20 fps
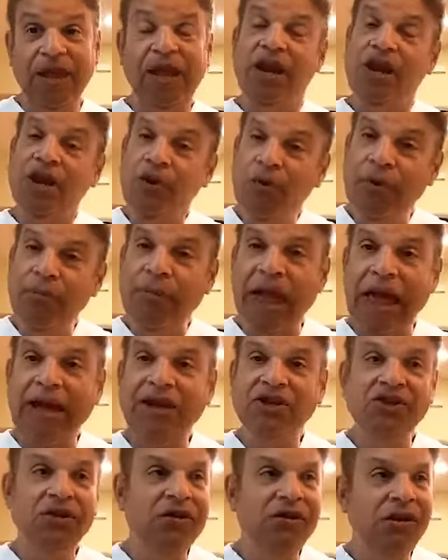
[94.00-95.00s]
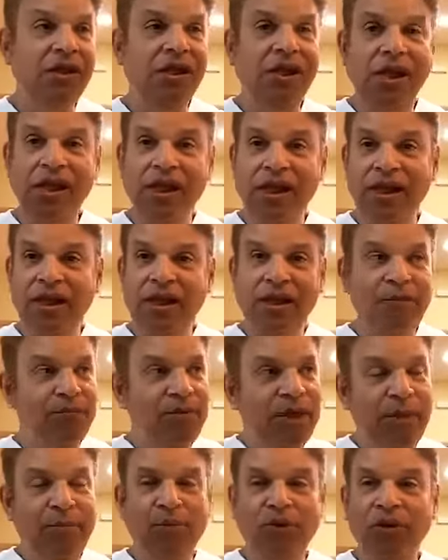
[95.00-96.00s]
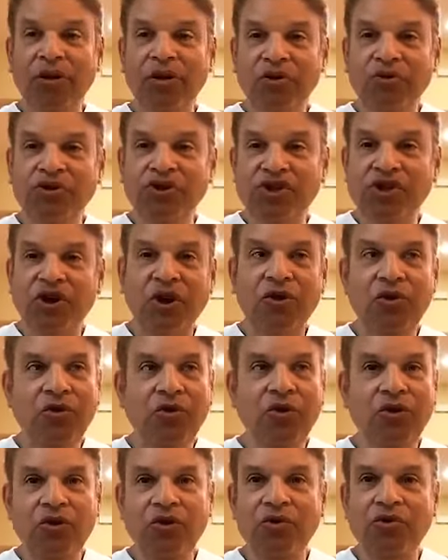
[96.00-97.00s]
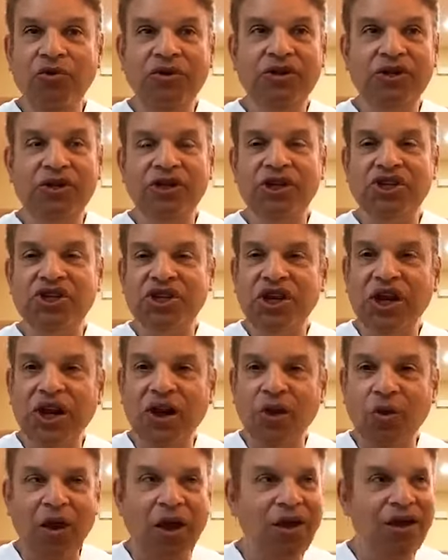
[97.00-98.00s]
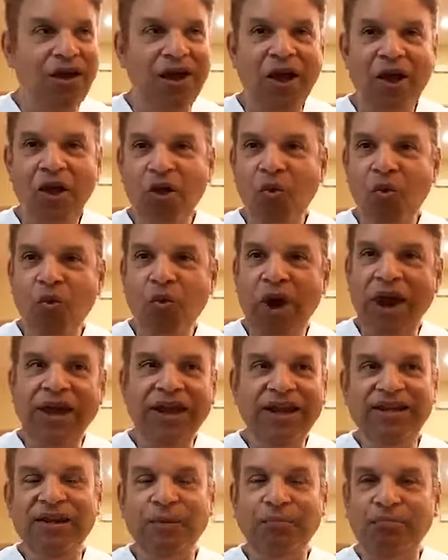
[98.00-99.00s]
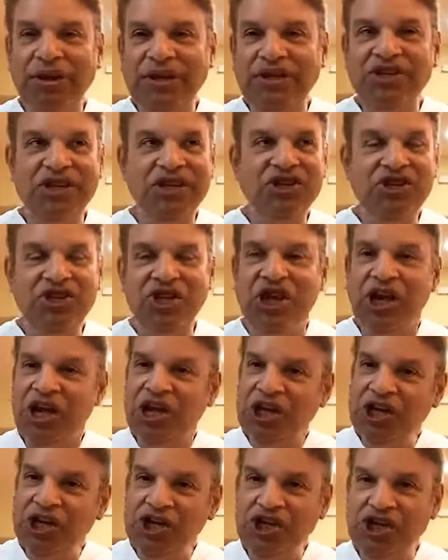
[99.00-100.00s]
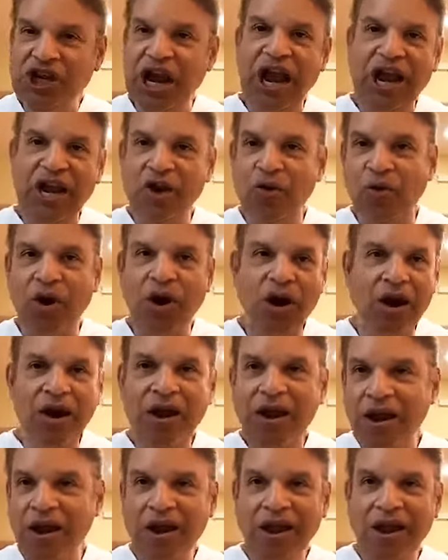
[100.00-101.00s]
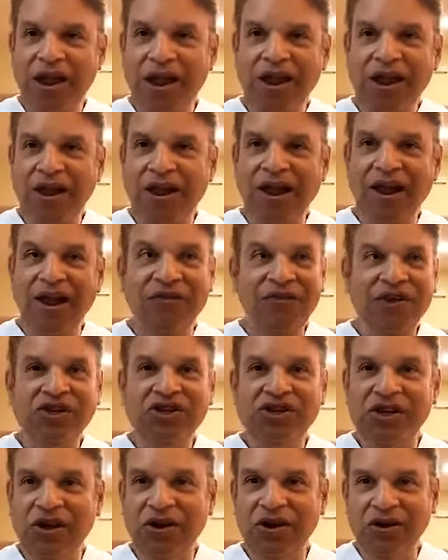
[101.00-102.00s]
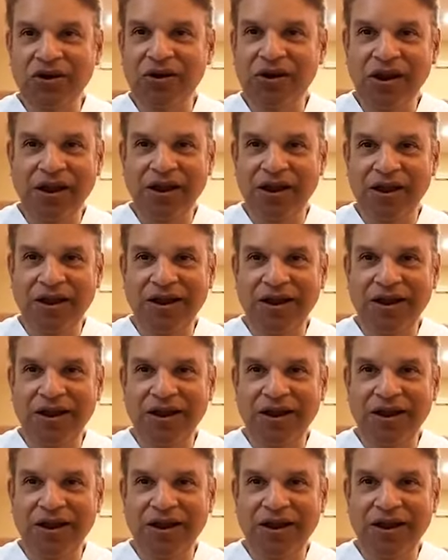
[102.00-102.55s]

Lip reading: Can you imagine people who just went into business in January of this year?